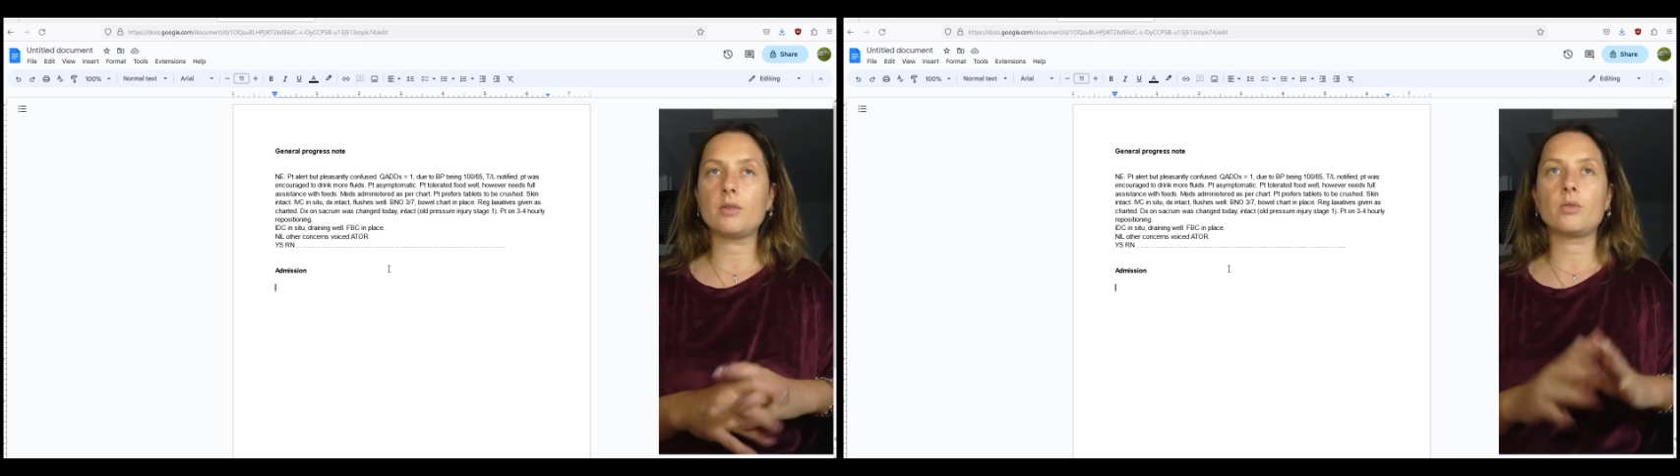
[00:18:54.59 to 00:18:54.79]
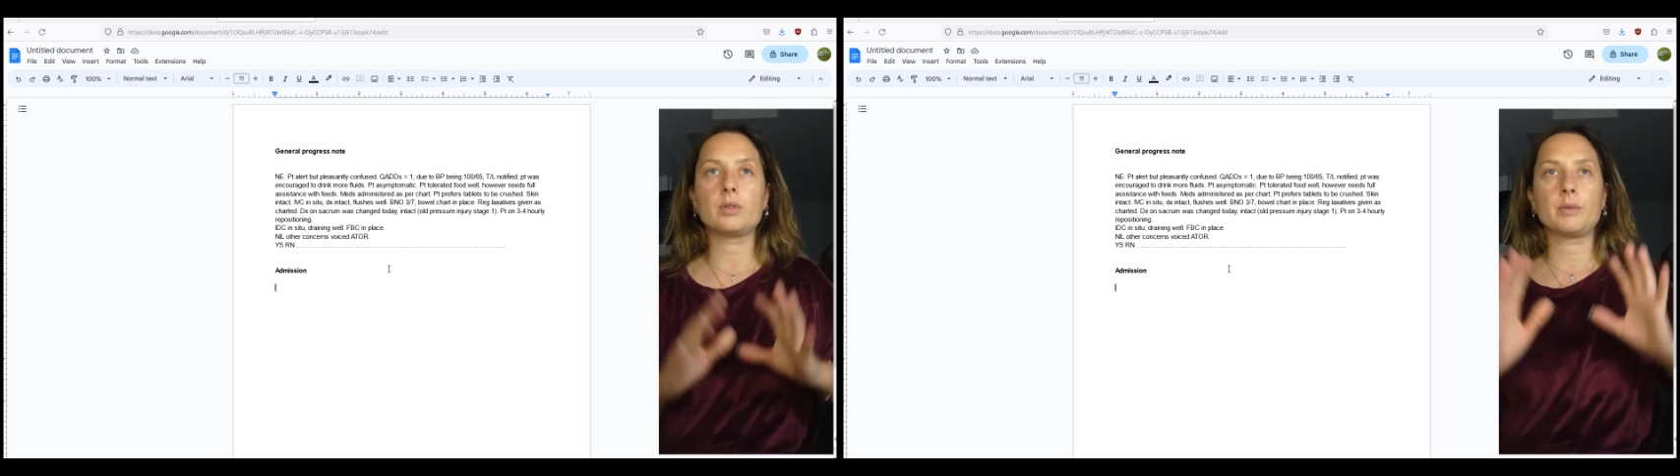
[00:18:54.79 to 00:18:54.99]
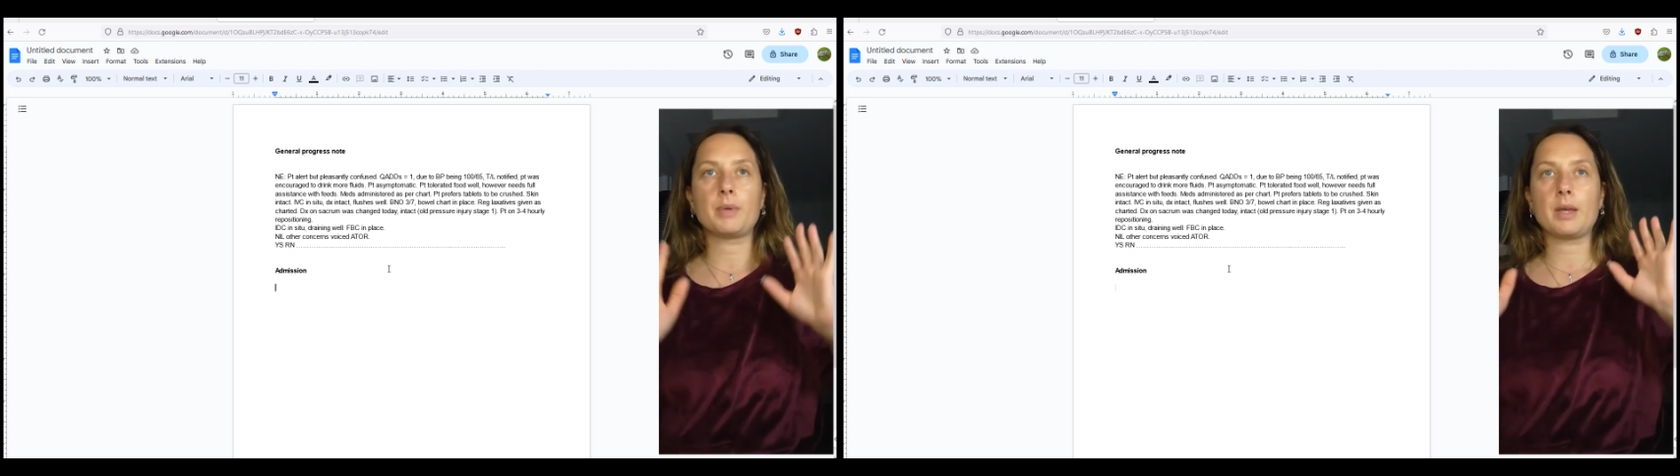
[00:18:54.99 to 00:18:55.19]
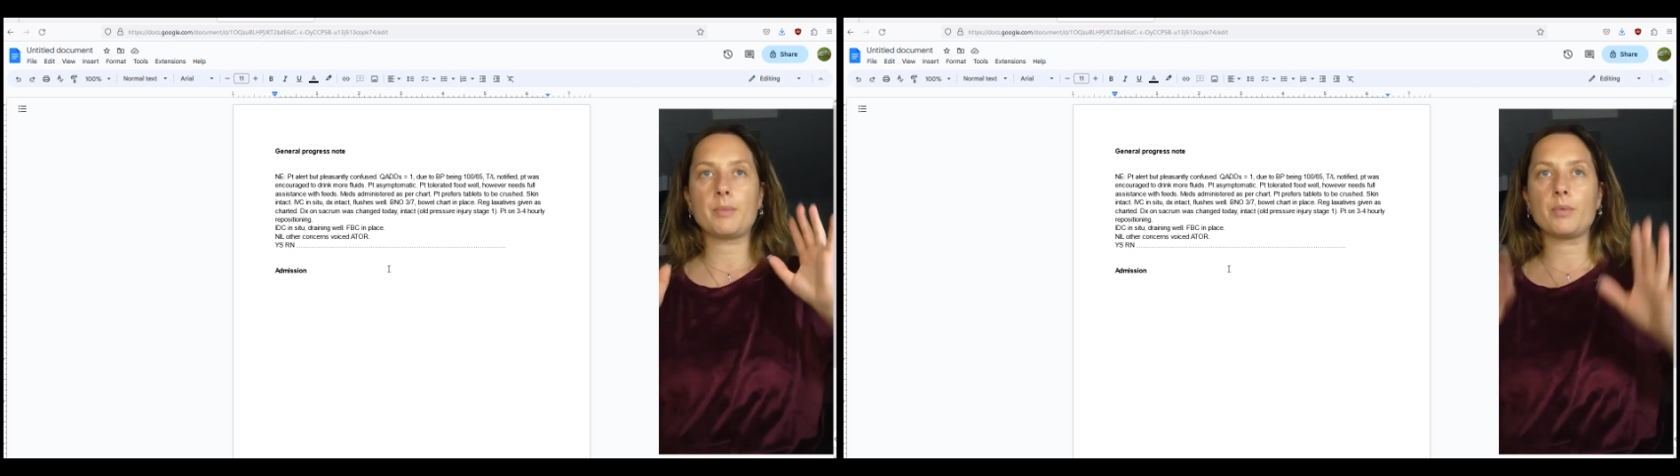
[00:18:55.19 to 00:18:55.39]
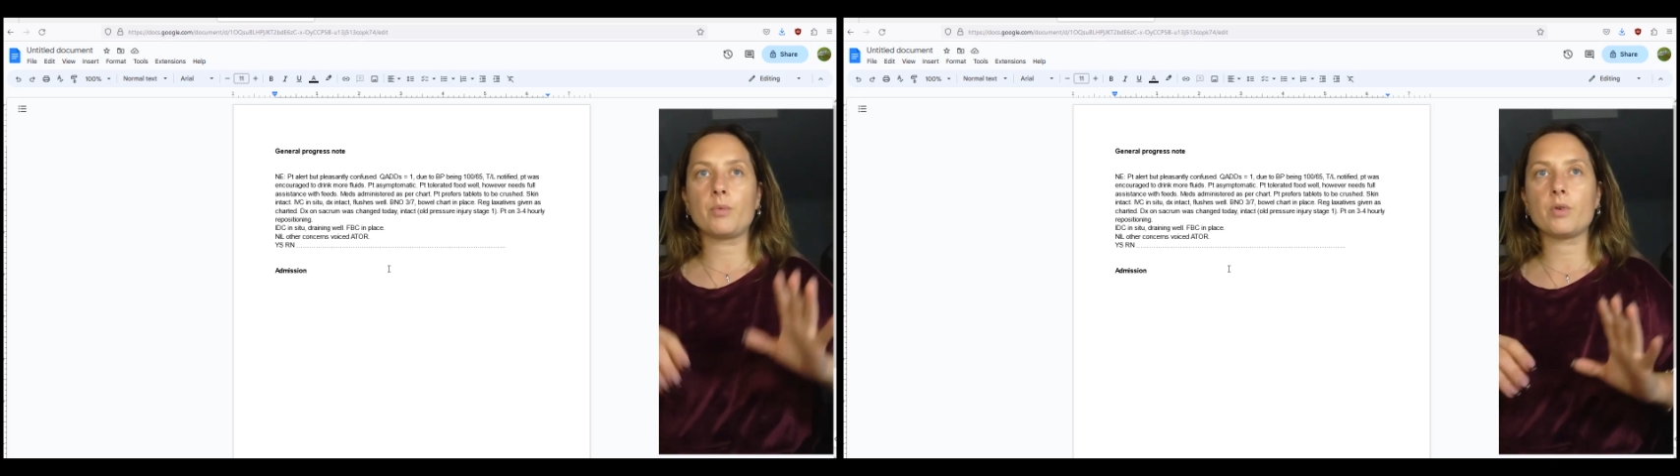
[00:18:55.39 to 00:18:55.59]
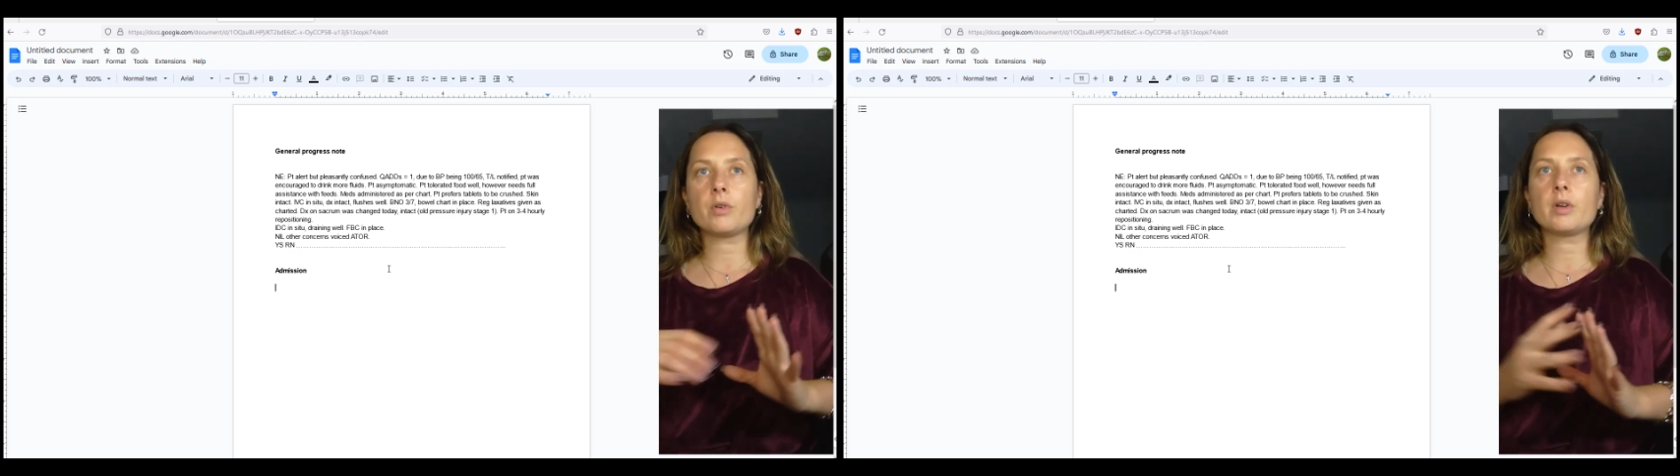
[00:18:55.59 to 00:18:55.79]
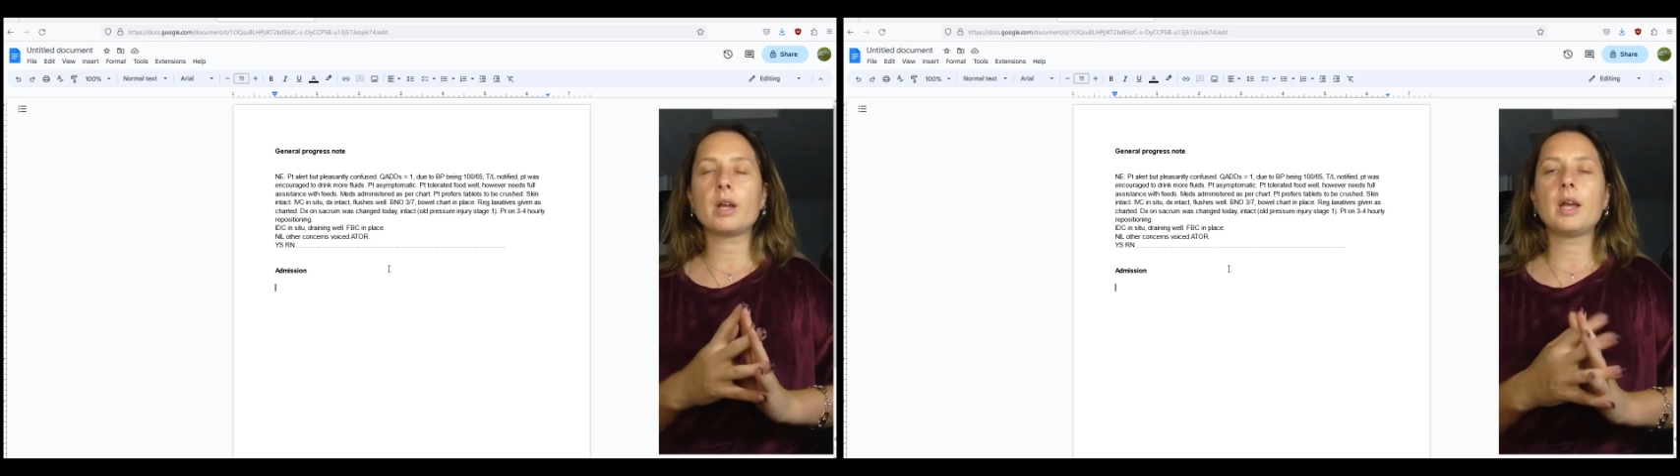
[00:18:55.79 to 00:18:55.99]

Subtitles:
all the paperwork.